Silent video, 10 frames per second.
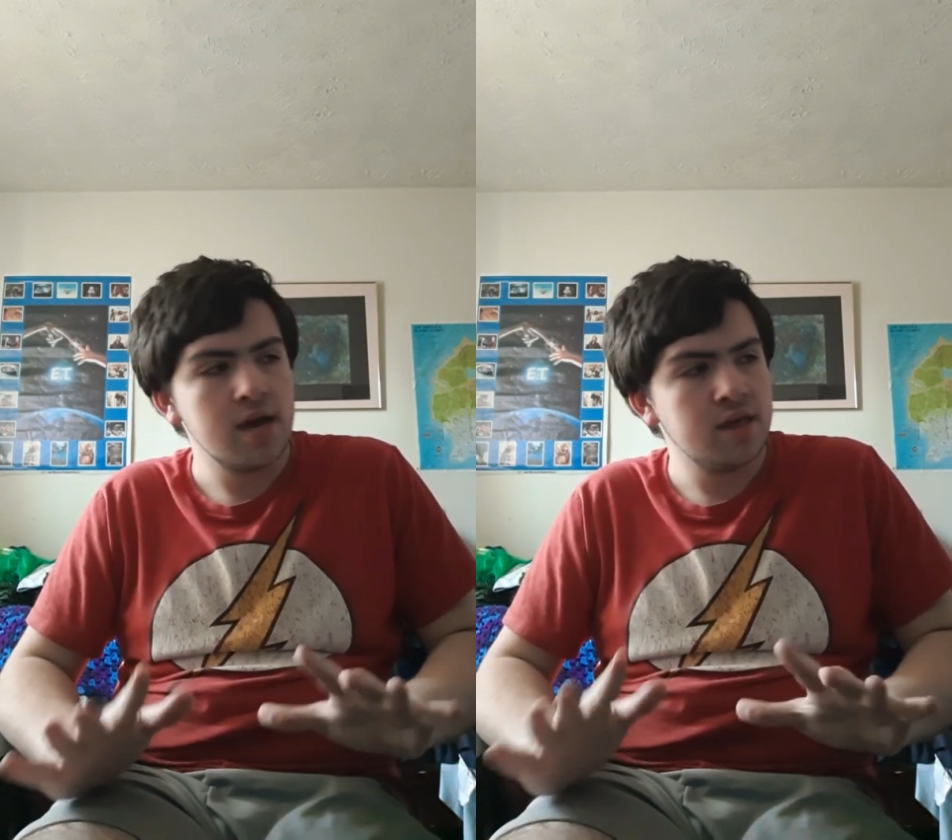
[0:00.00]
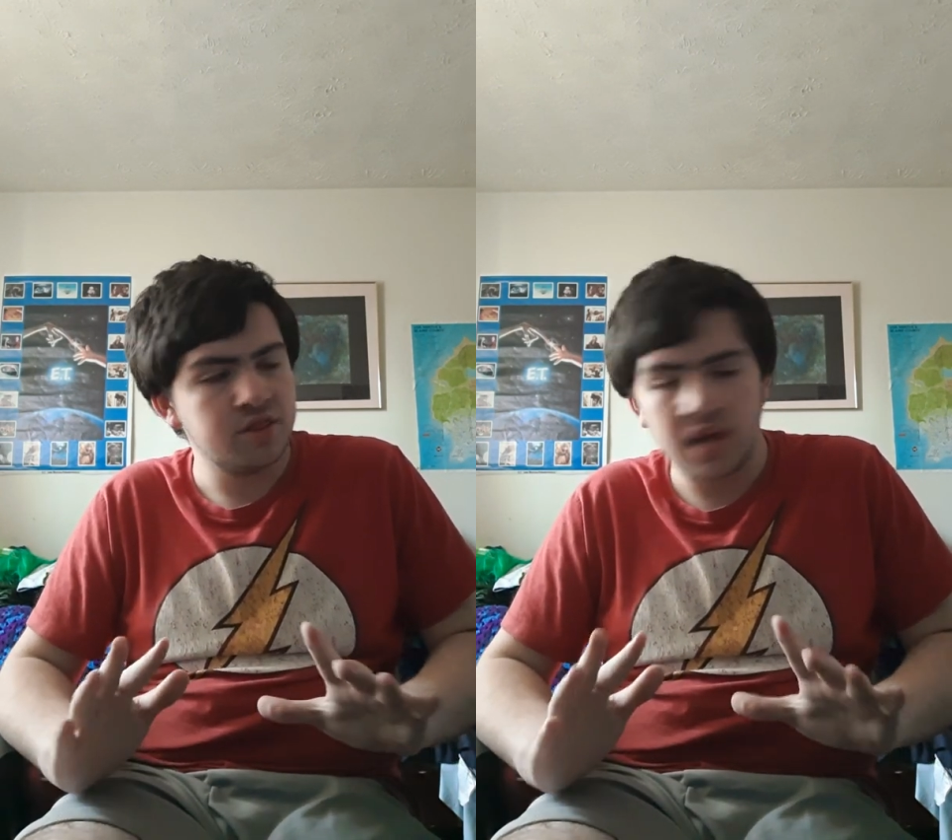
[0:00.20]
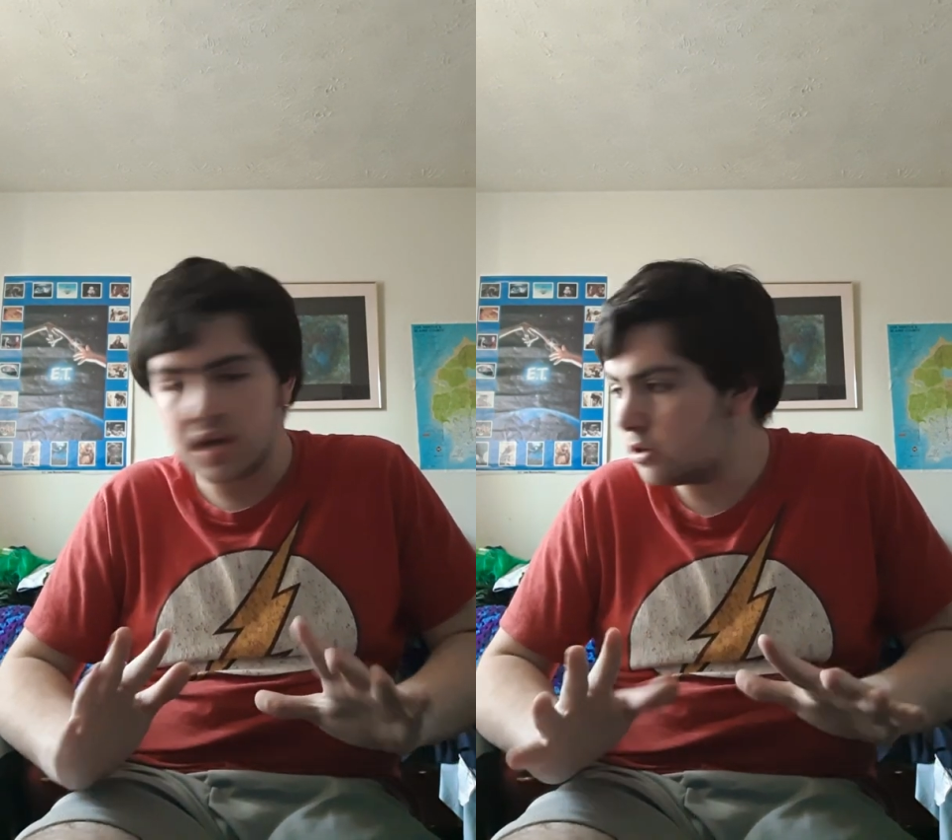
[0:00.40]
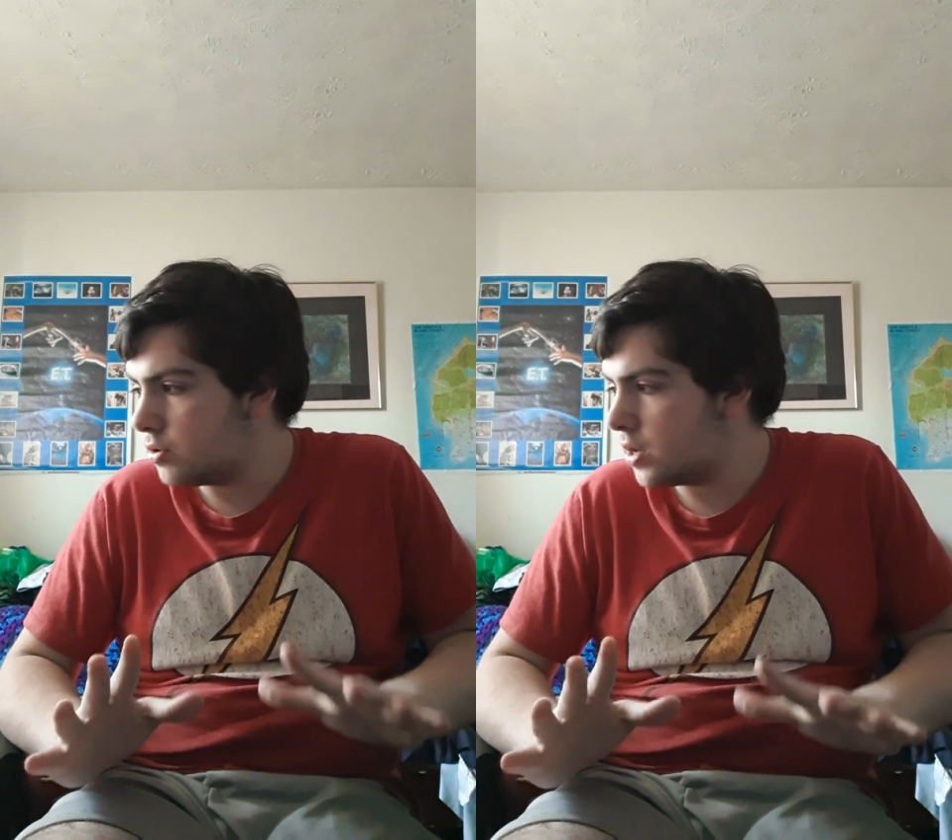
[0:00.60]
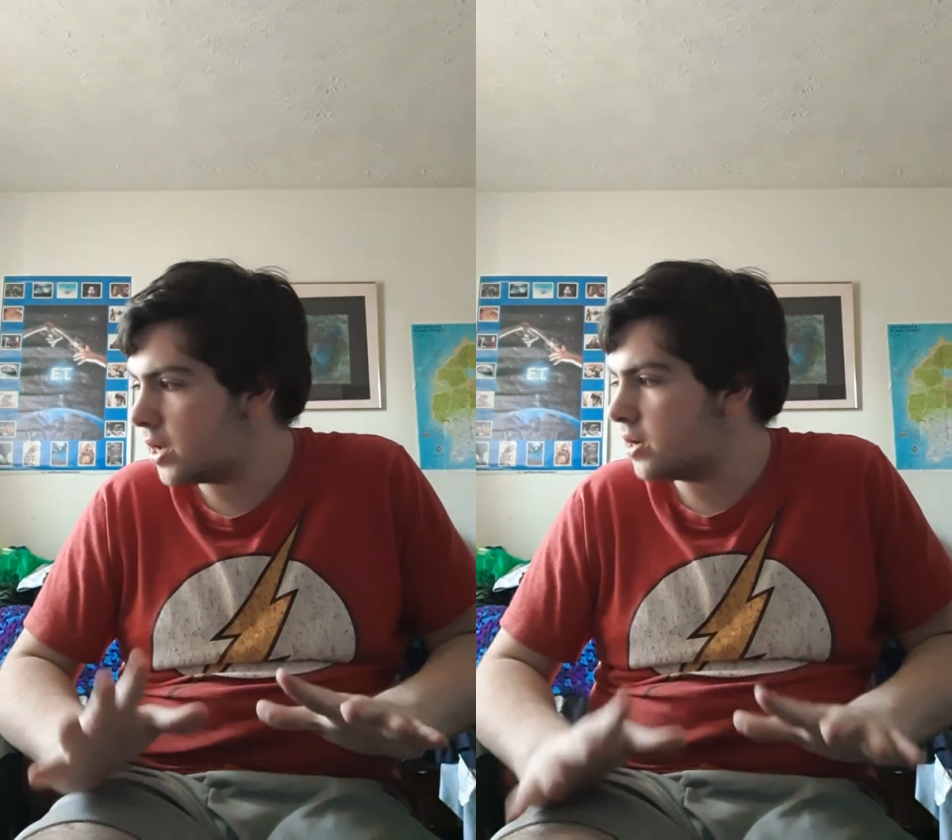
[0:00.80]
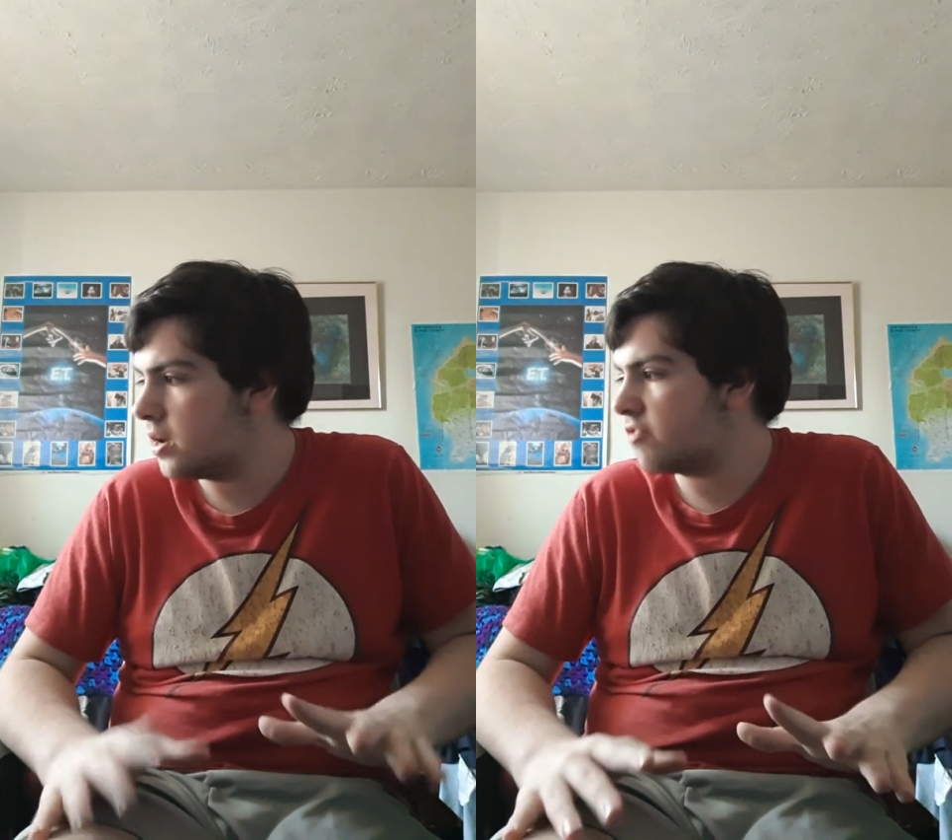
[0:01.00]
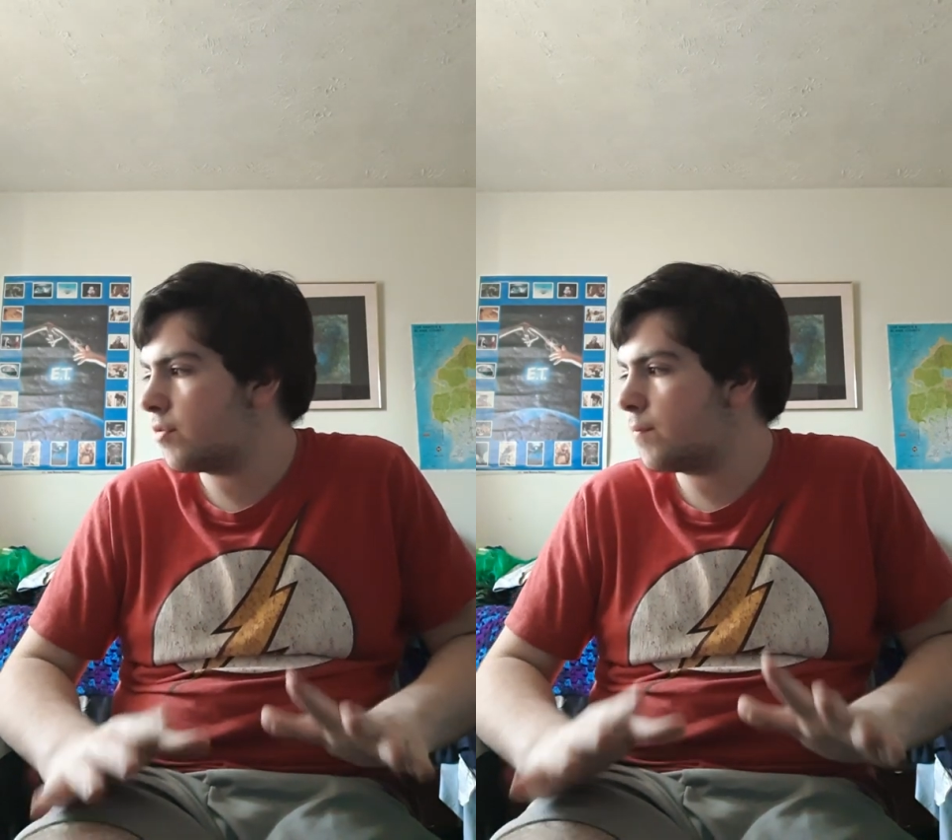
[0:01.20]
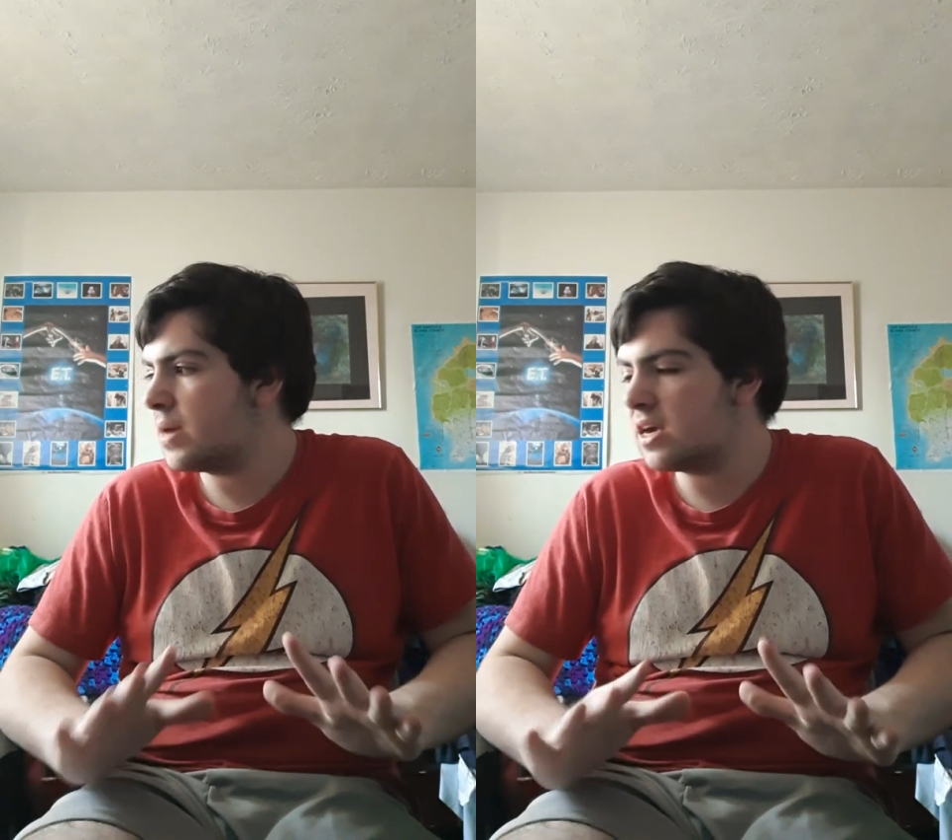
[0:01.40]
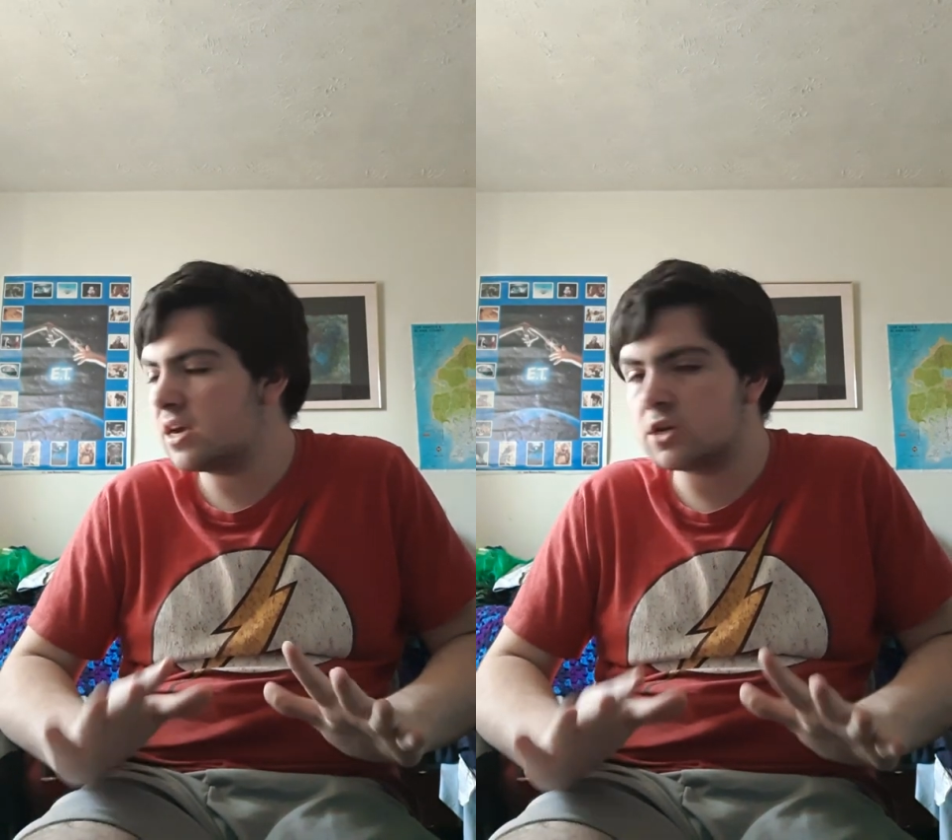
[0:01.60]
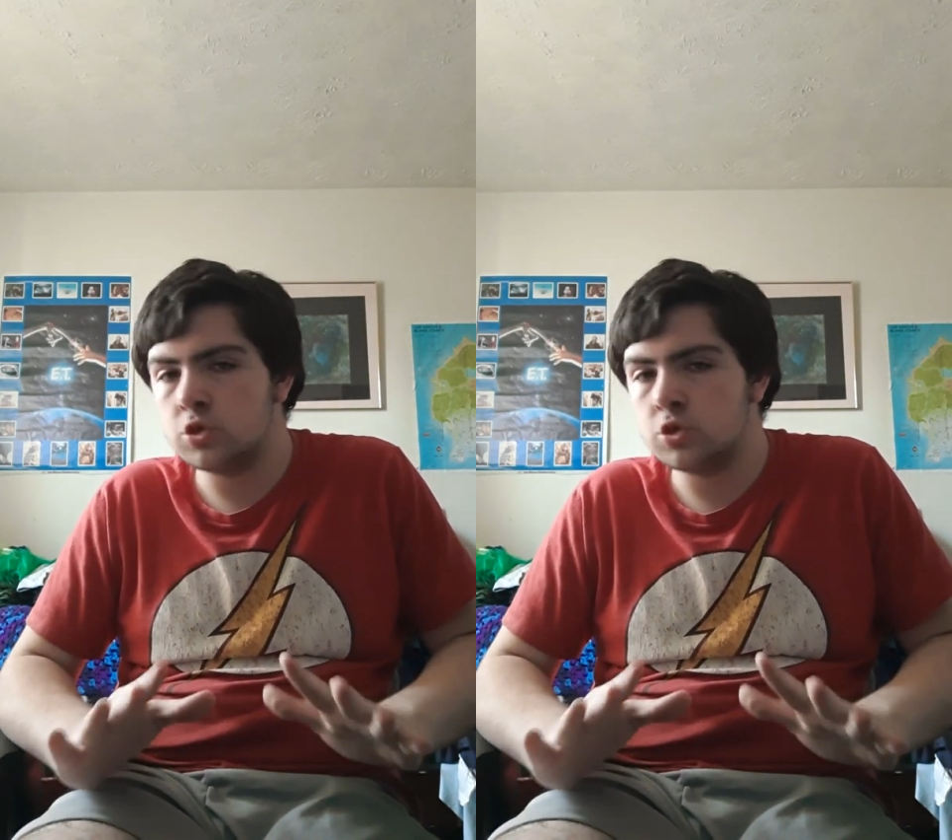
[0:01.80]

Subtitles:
Thank you, Naughty Dog, for making a